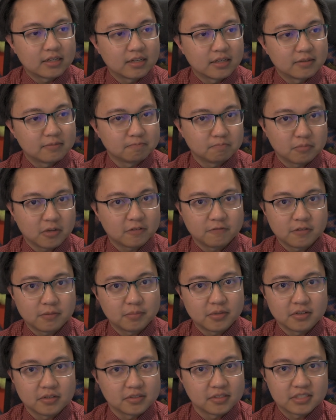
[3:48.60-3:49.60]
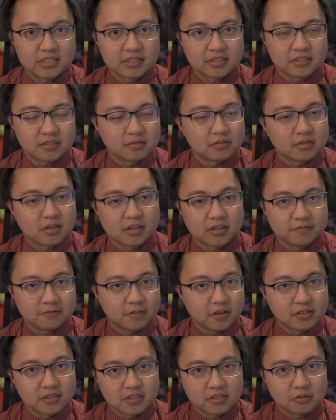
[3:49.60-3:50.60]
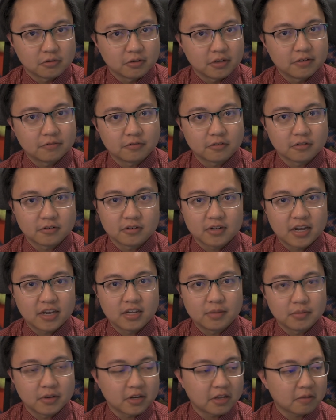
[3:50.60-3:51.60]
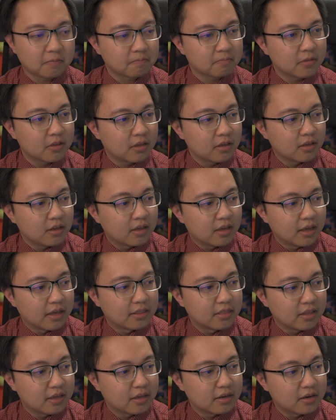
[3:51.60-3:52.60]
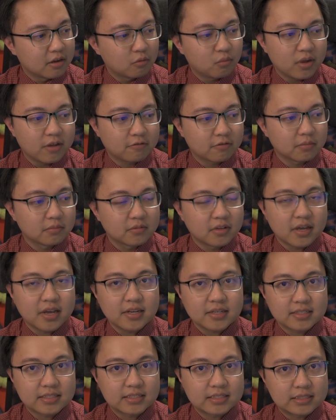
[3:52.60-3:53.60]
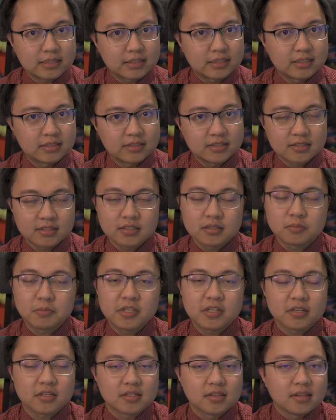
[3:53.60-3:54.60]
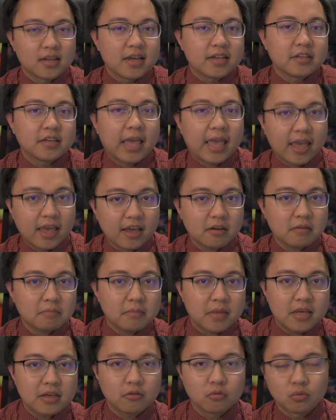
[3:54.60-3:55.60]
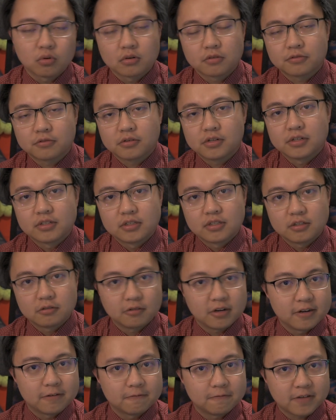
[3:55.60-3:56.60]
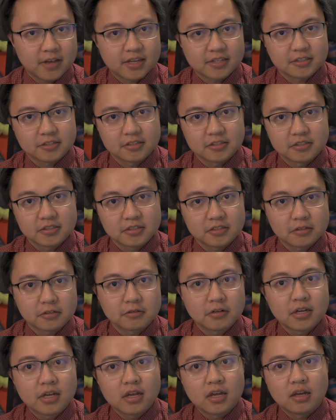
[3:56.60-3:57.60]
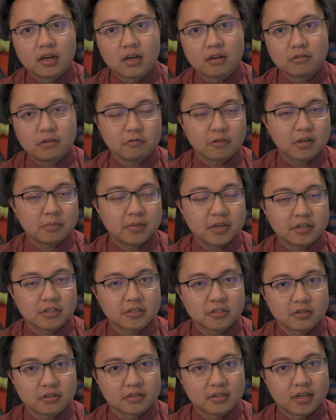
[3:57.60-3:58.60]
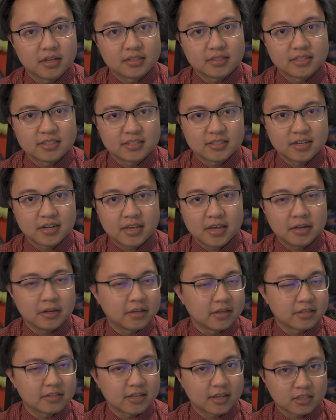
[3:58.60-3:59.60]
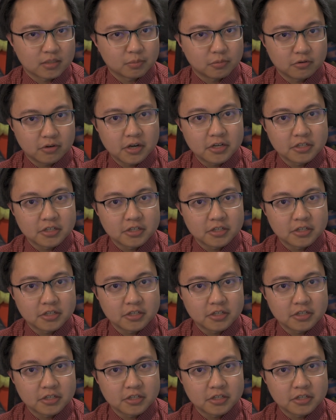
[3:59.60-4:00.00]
Puffy pills is not a fun story for anybody. And then away from light, this is because light can make Warfarin degrade faster, so we want to make sure that it's not hitting its expiration